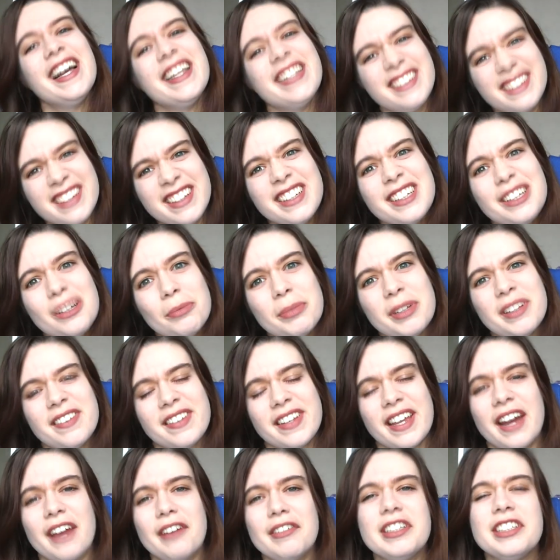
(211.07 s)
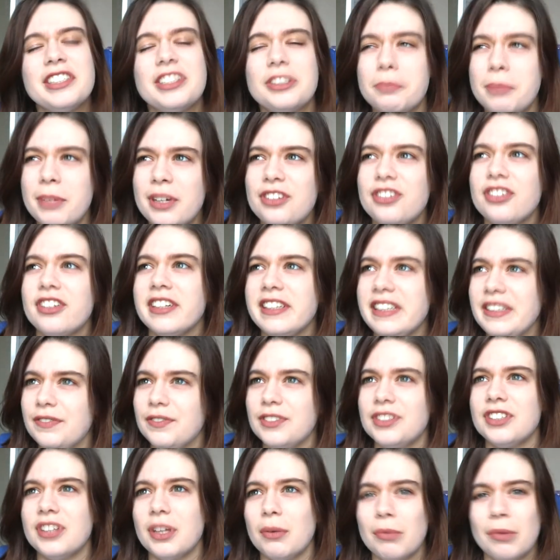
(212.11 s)
And it's a little bit scary, especially for
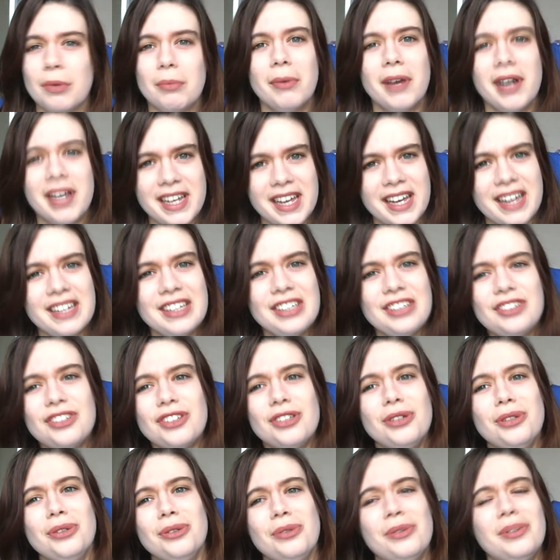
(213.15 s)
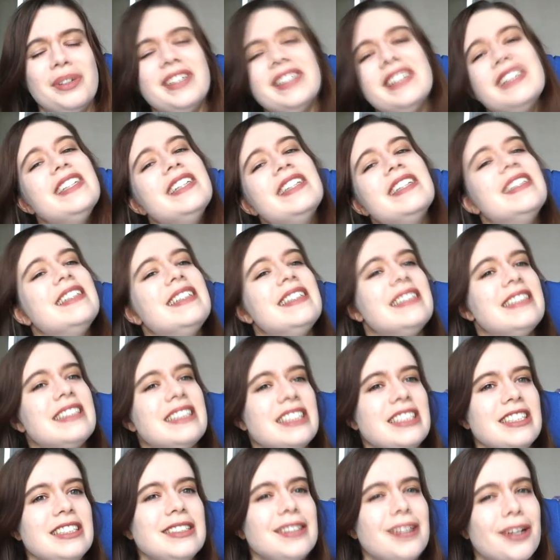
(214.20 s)
someone my age who,
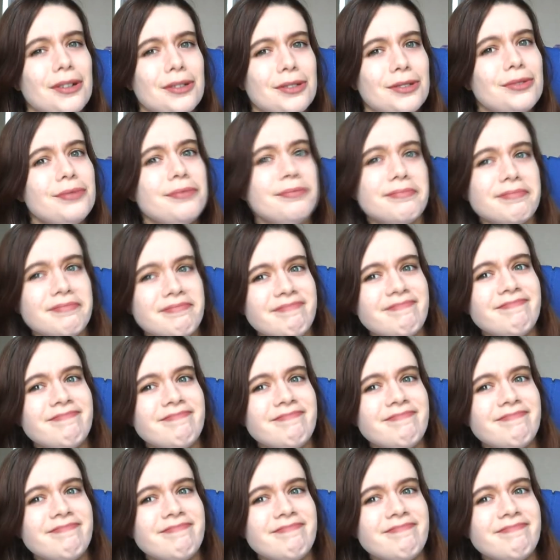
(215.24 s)
you know,